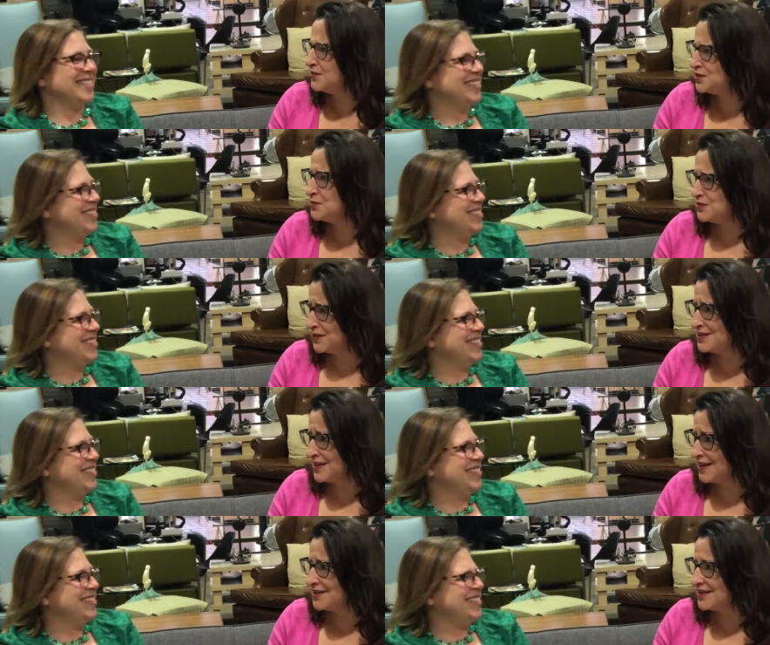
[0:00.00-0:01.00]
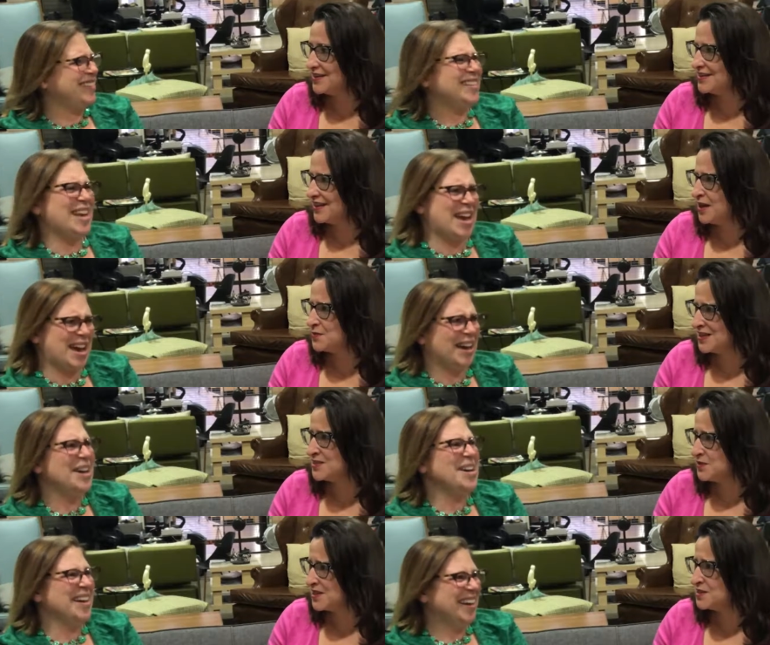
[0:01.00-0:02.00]
Speaker 1: have so much fun together. It yeah. helps
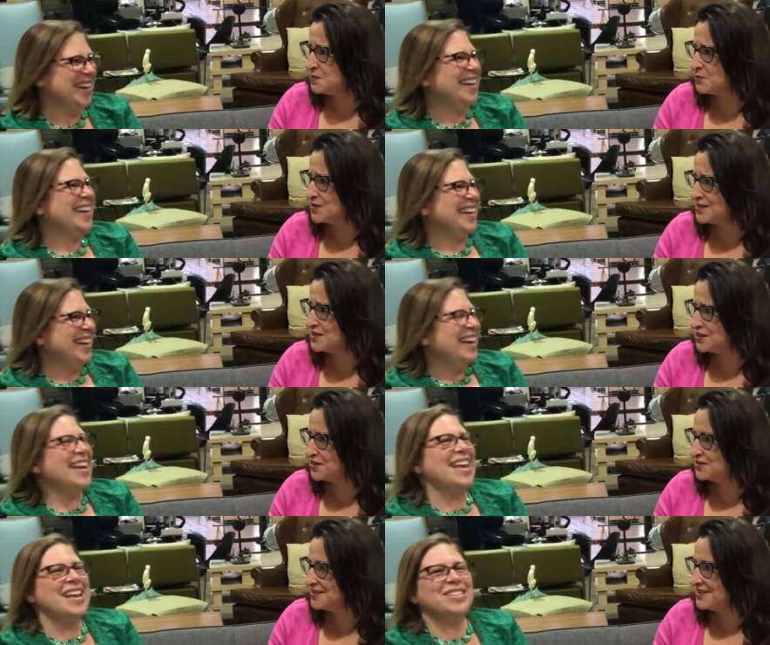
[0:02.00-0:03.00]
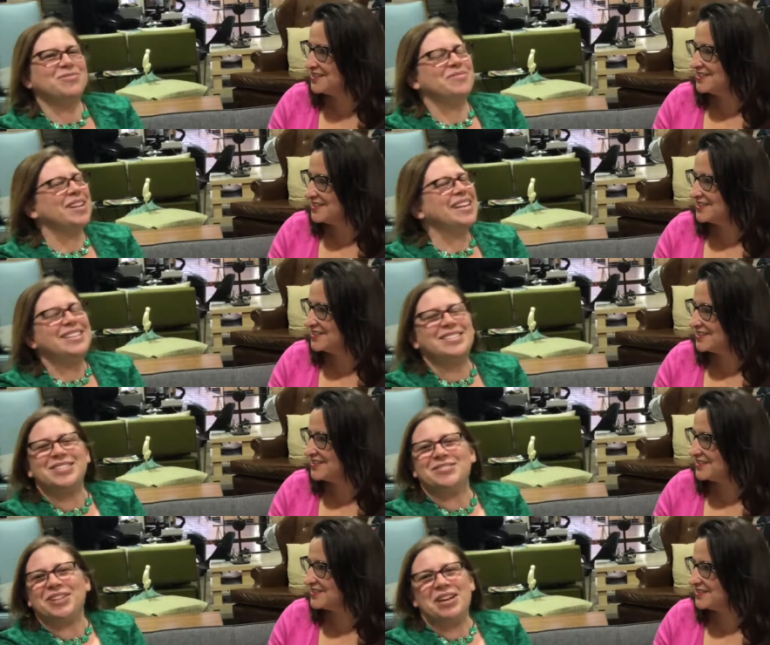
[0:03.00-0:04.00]
us make some memories too.
Speaker 2: It's really just a
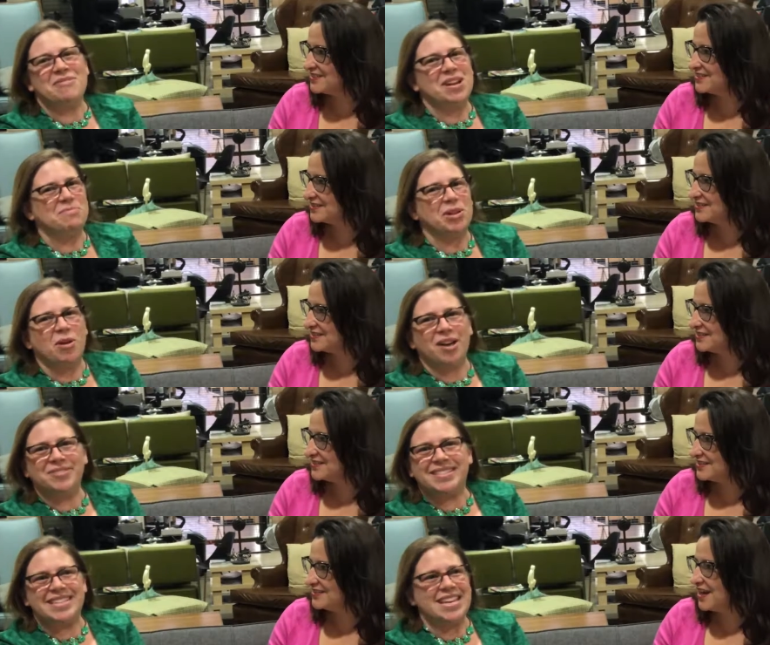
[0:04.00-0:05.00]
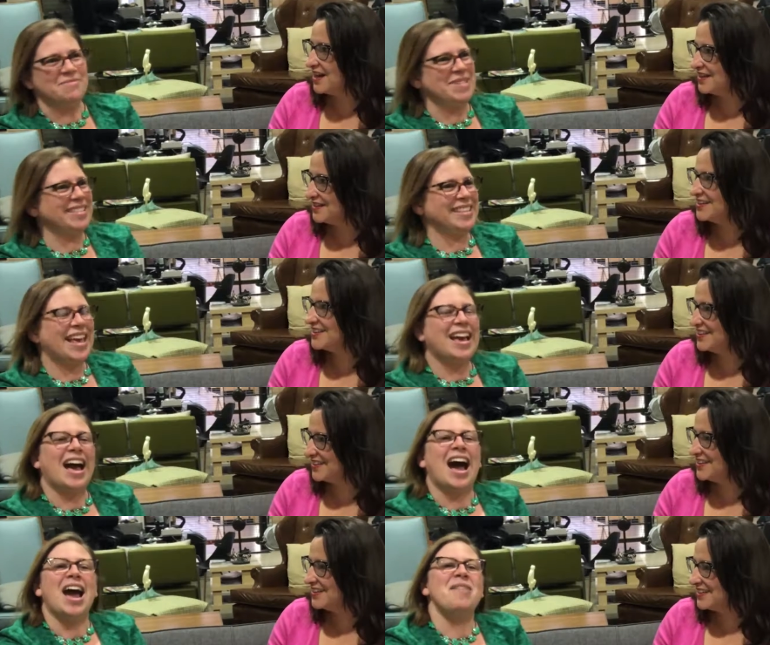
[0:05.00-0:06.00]
great way to blow off steam. Yeah. It's like
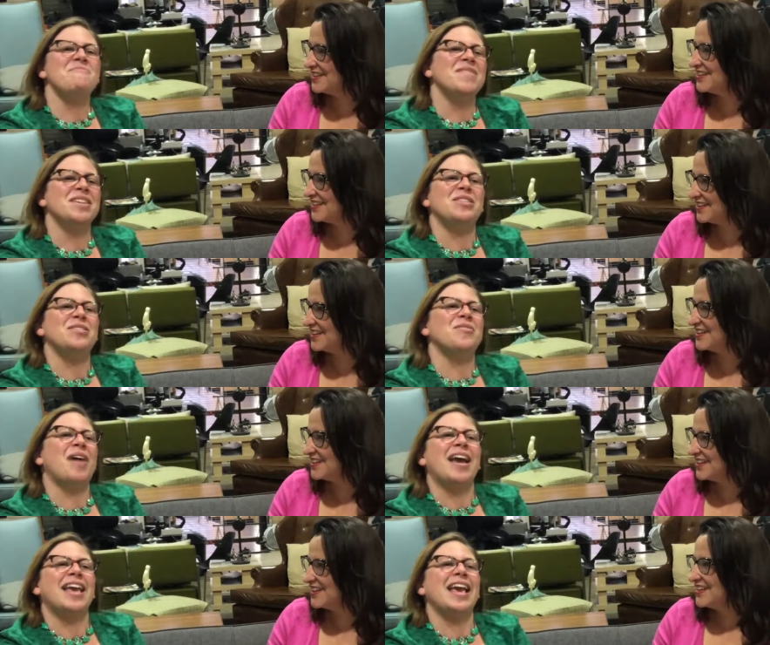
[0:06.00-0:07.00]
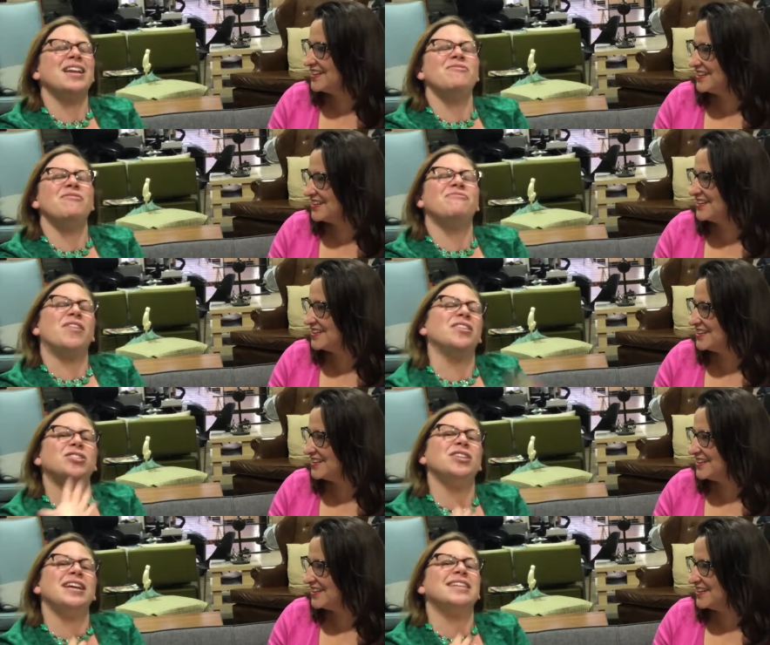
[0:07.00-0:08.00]
I'm, you know, I can't even
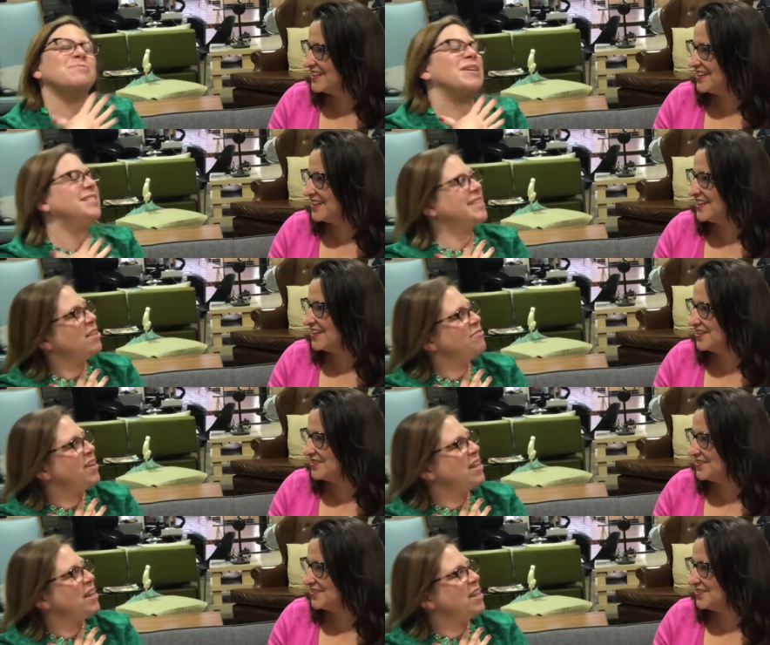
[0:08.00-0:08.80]
function as myself